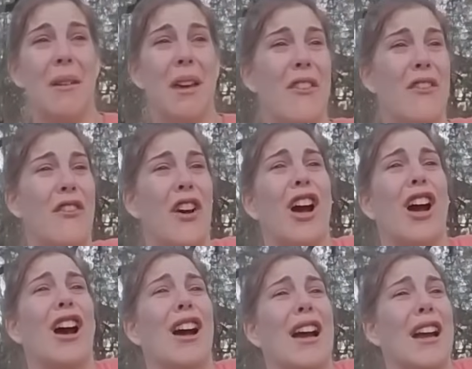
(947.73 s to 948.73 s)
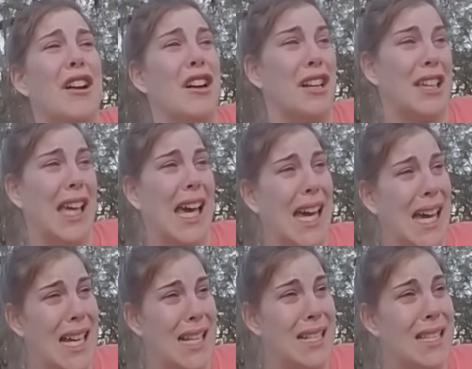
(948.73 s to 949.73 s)
I came here for her and her
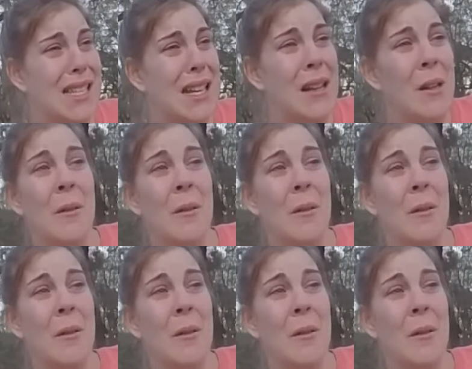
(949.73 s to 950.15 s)
kids.